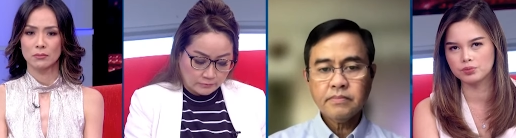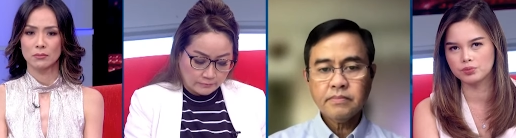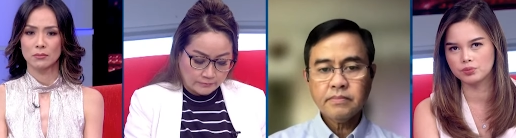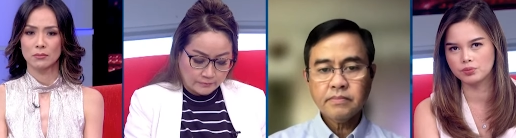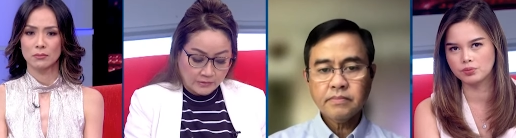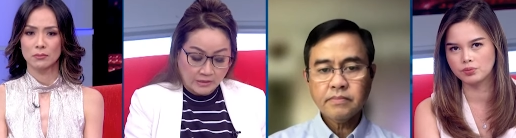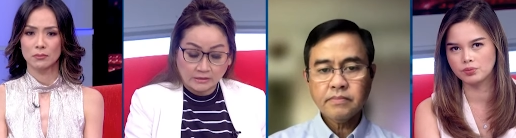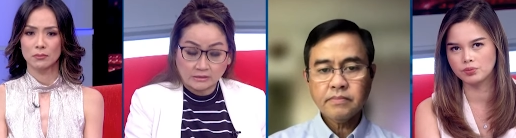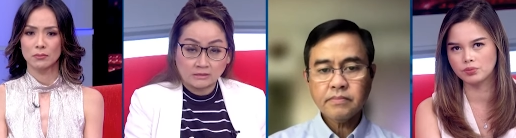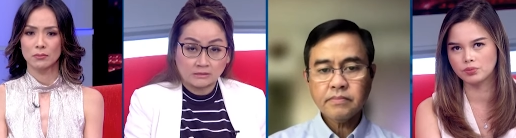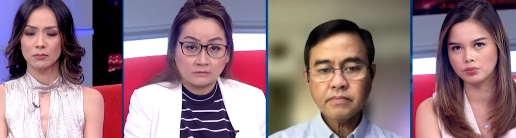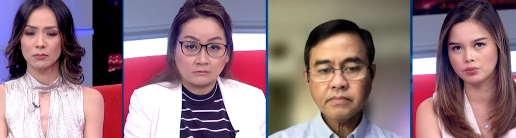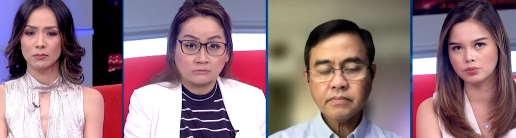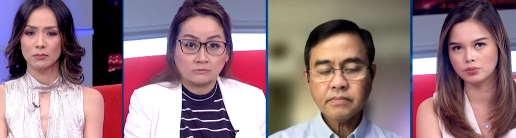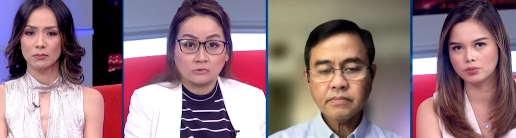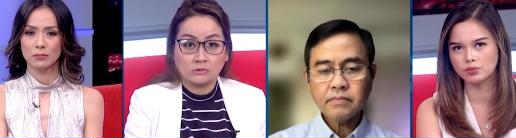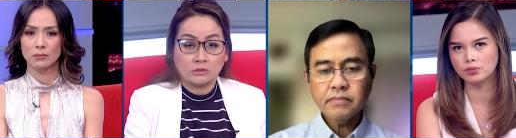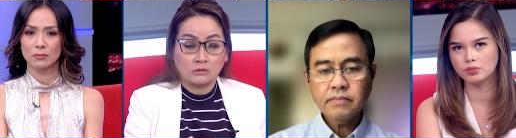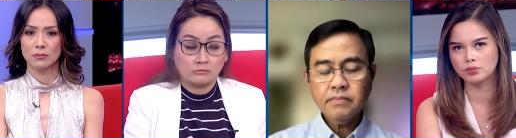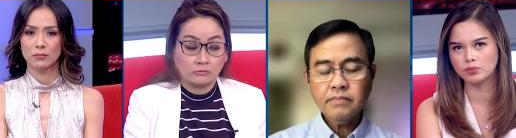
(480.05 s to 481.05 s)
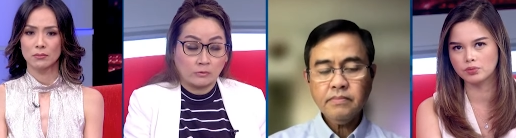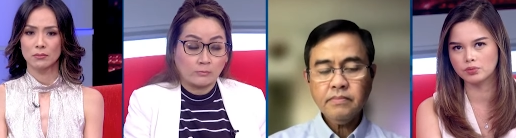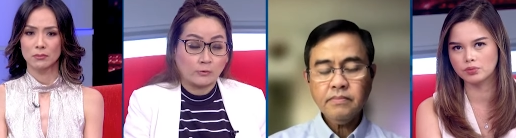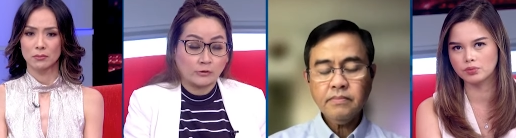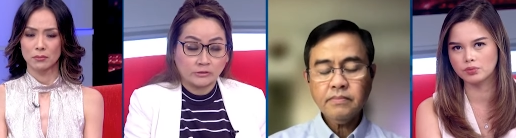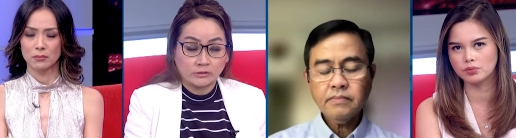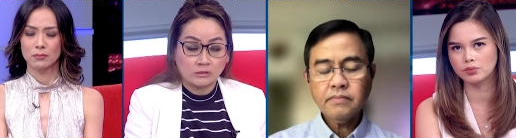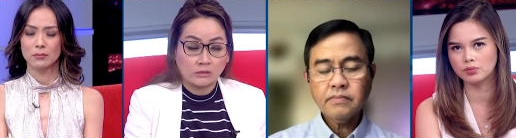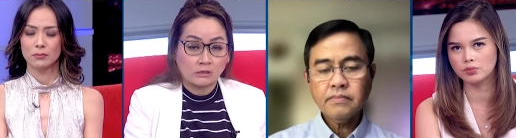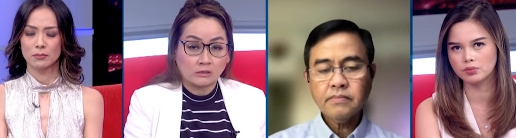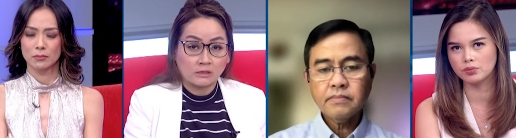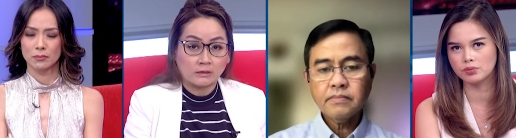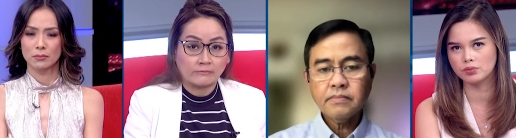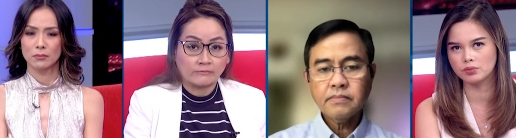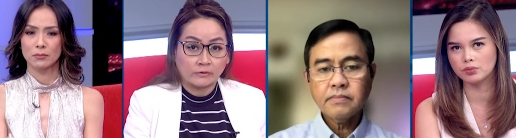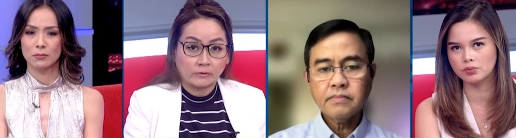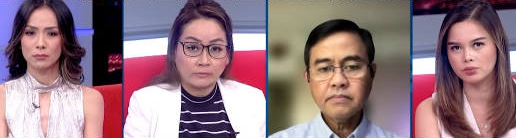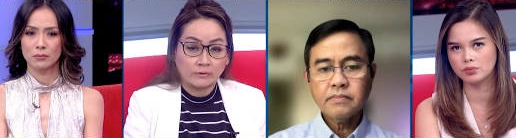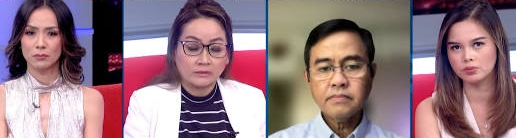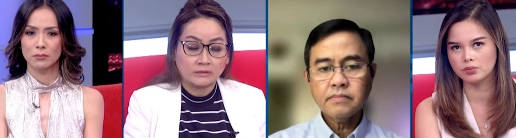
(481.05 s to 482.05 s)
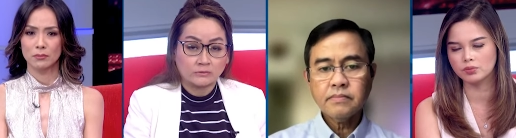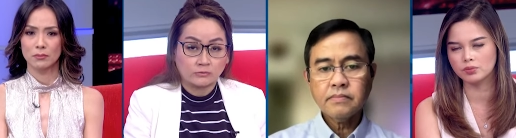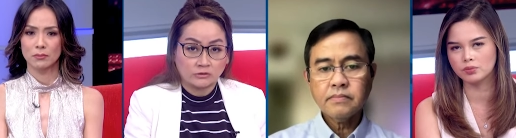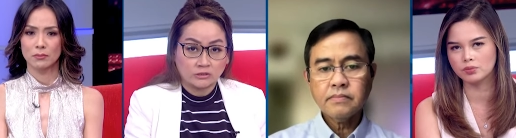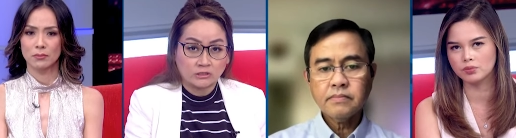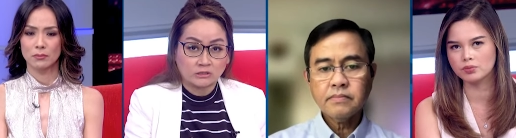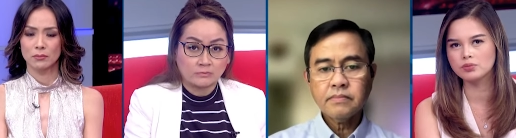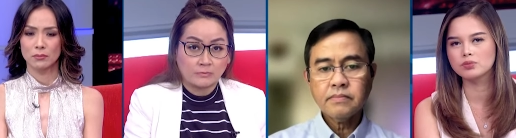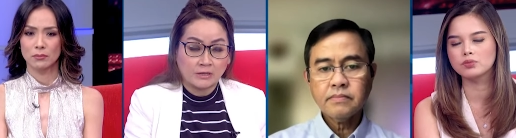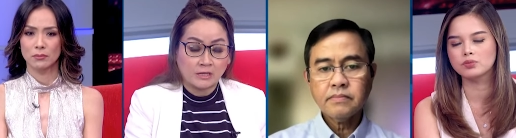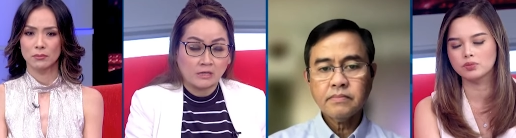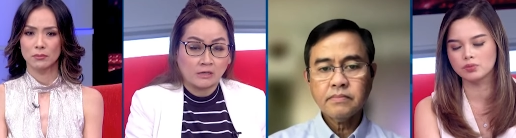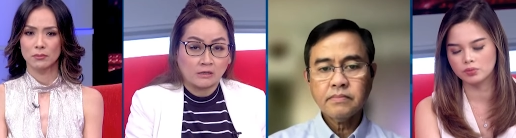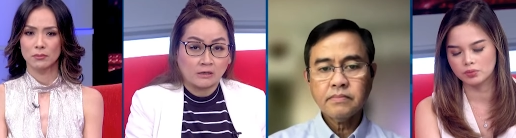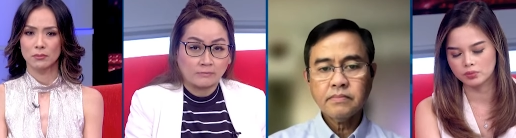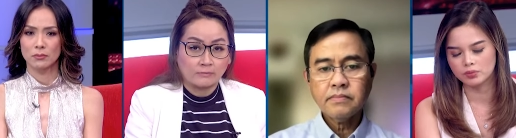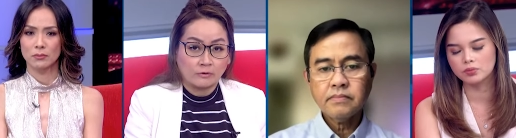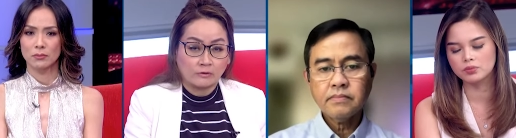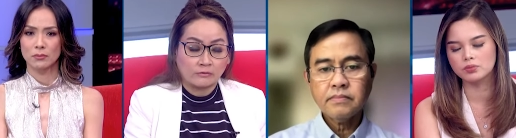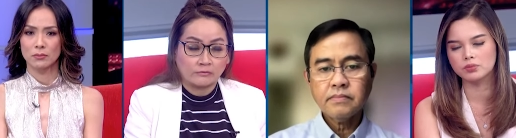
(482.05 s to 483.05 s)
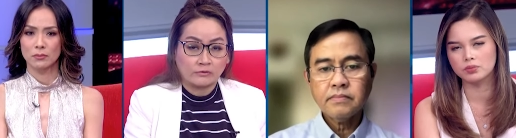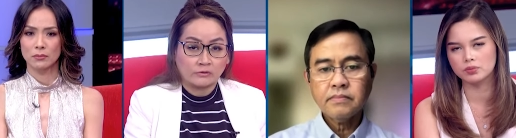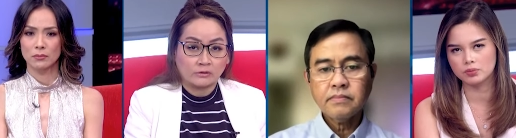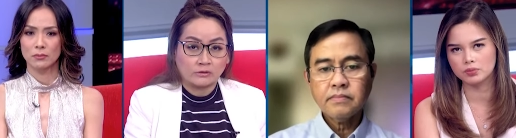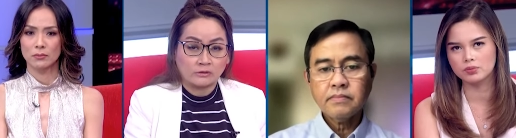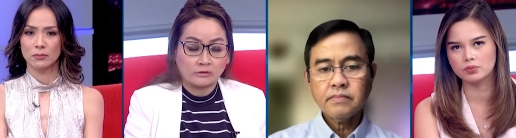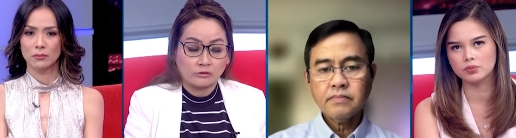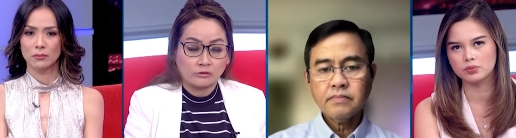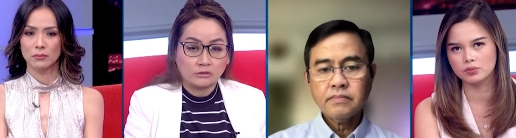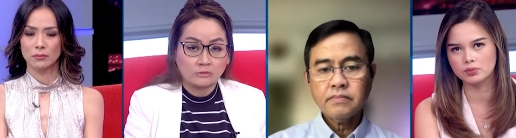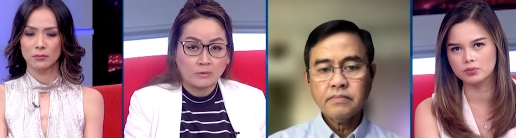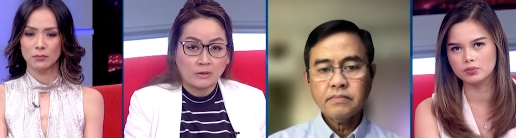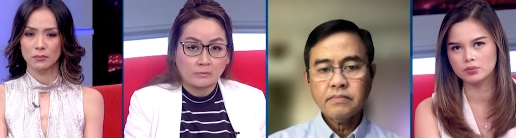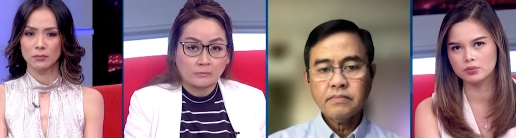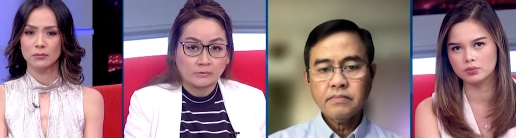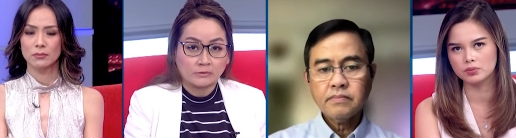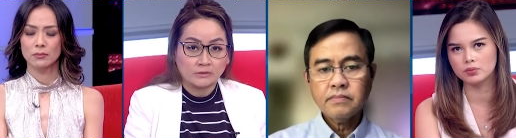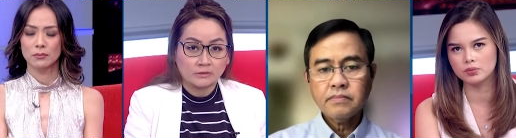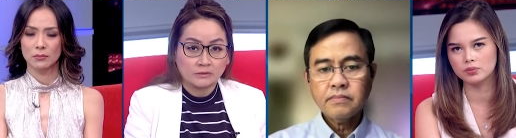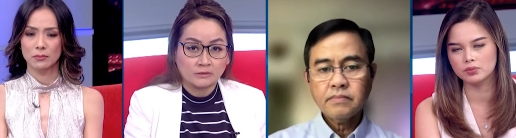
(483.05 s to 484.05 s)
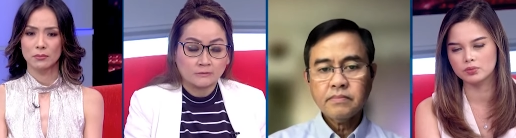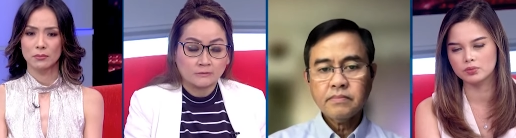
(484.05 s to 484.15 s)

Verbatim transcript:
Speaker 1: That report did not come from us. We're just picking it up off the newspapers.